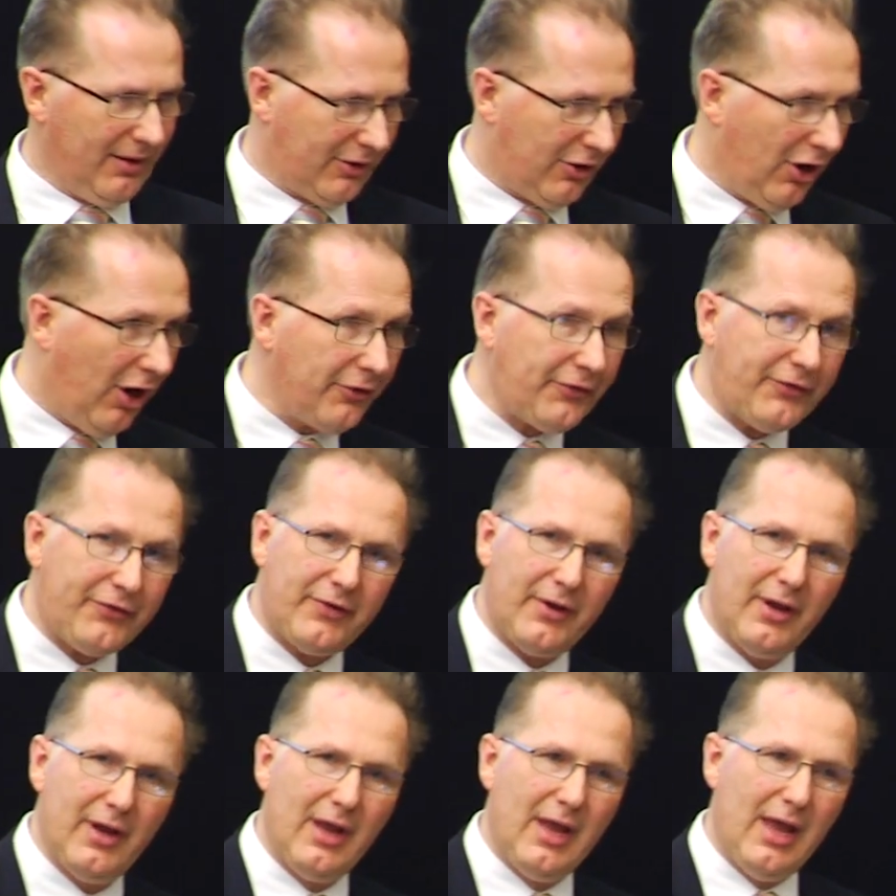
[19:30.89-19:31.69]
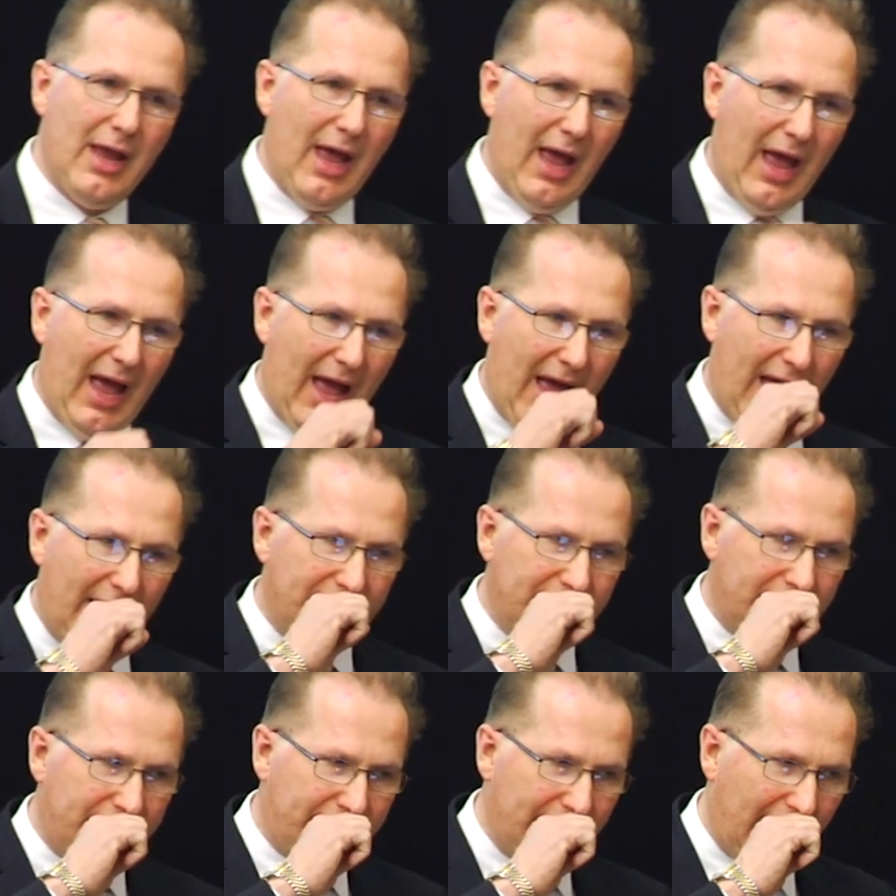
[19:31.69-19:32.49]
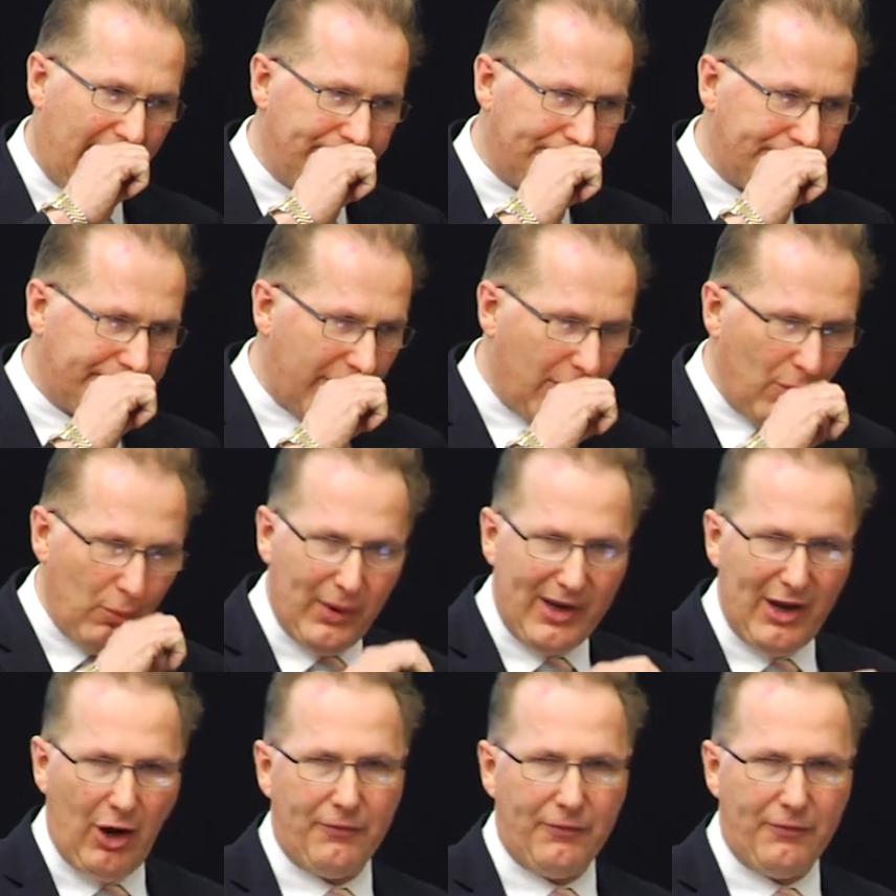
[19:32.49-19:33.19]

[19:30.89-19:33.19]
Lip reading: cost, and we